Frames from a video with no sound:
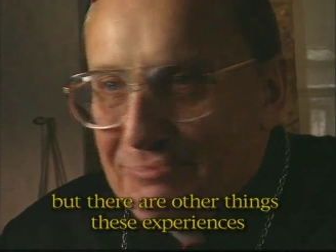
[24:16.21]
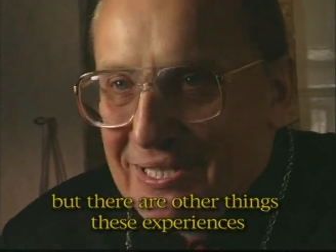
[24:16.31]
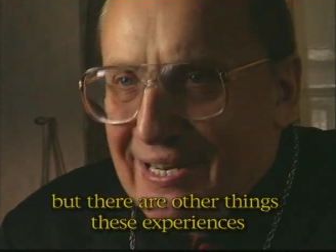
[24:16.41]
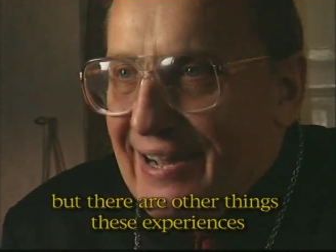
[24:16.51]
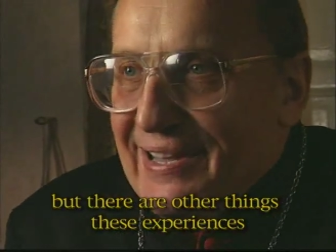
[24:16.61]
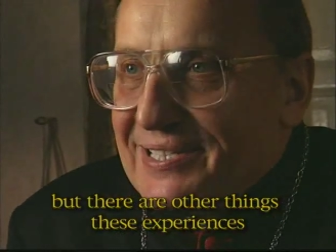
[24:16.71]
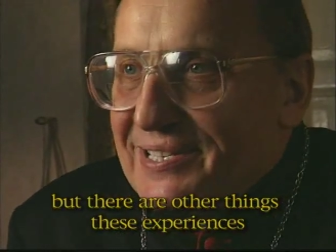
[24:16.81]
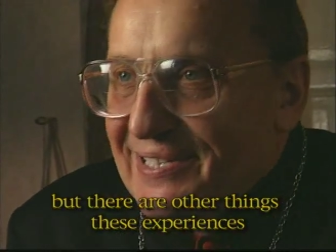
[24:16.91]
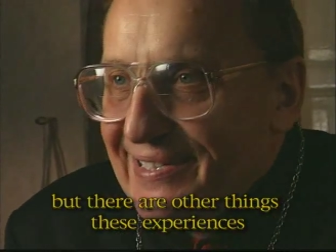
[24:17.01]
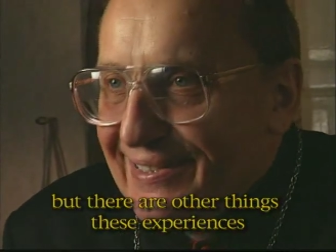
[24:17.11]
But there are other
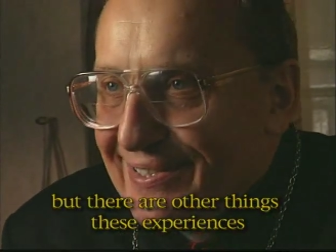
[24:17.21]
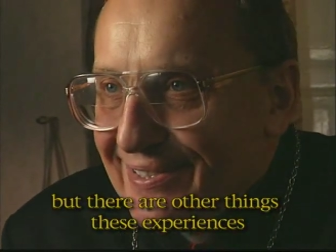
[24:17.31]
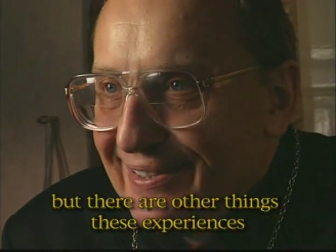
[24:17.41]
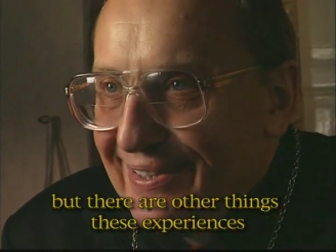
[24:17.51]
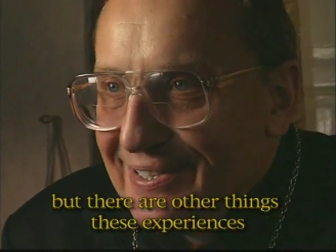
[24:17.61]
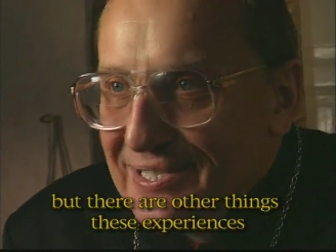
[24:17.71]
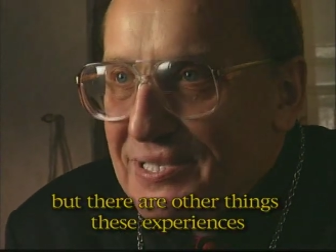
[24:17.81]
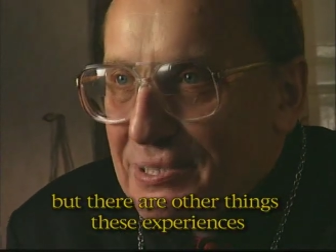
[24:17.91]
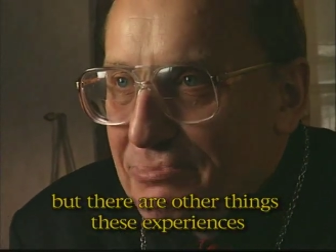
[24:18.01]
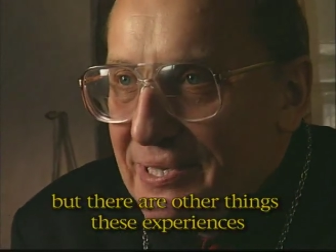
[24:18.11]
things,
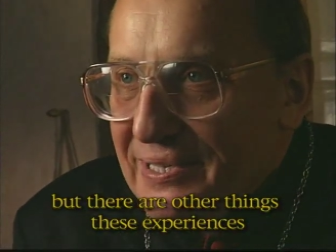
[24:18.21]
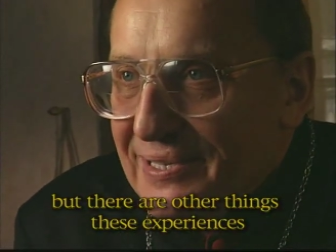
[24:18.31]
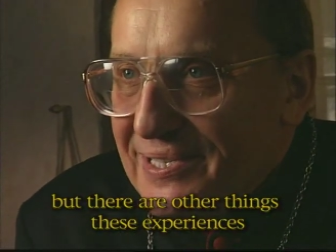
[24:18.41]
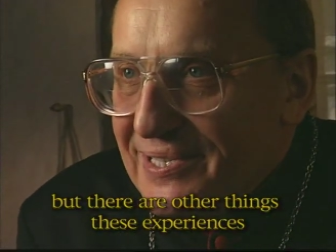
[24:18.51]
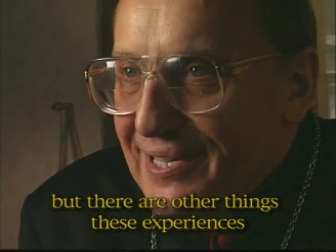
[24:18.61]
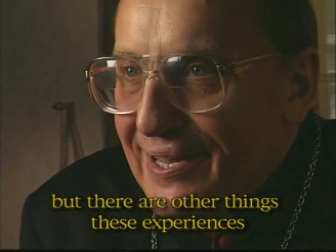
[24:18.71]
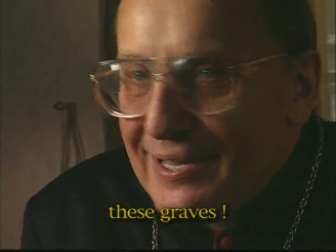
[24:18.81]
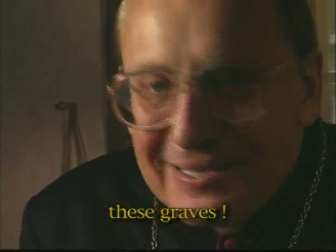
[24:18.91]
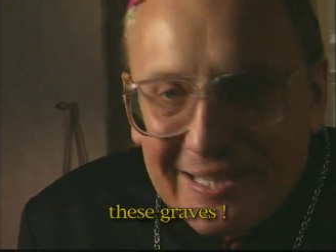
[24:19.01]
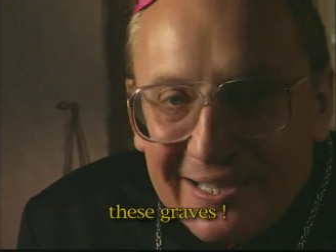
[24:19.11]
this experience,
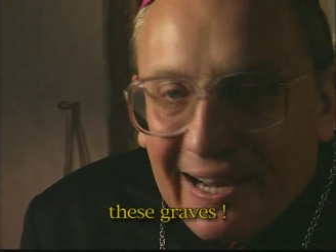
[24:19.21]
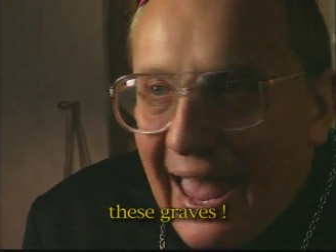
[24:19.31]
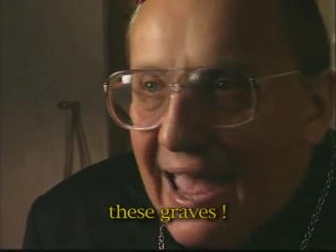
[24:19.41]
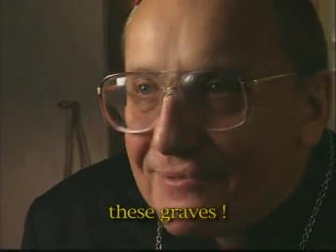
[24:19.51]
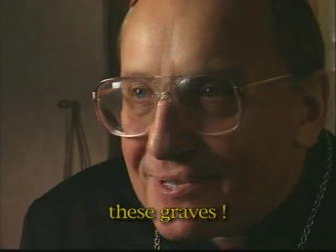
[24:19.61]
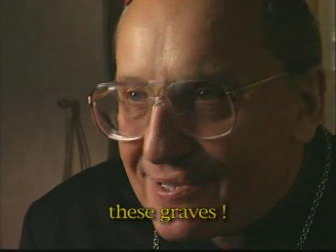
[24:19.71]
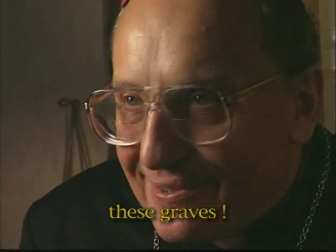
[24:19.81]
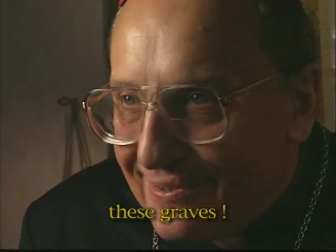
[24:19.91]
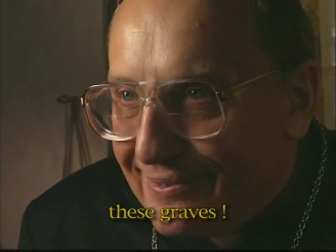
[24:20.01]
these graves,